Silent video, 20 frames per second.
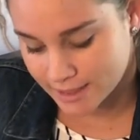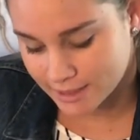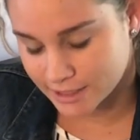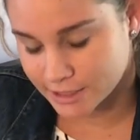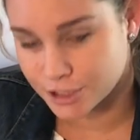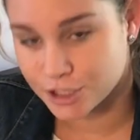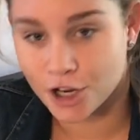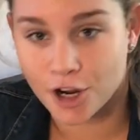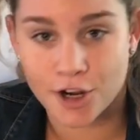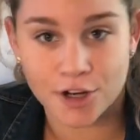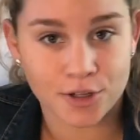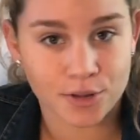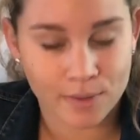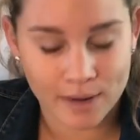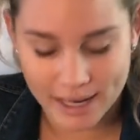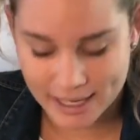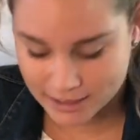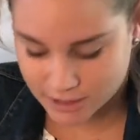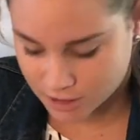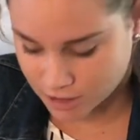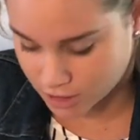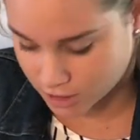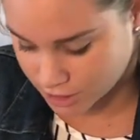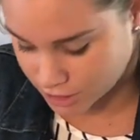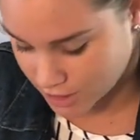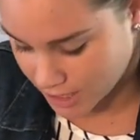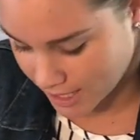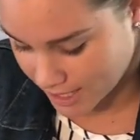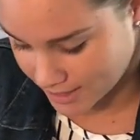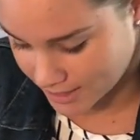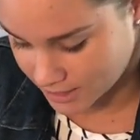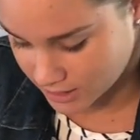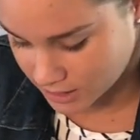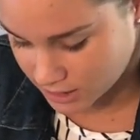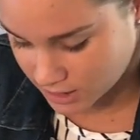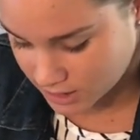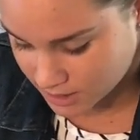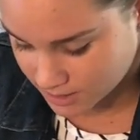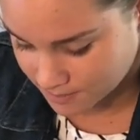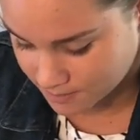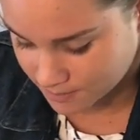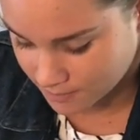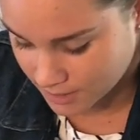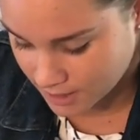The total has not changed.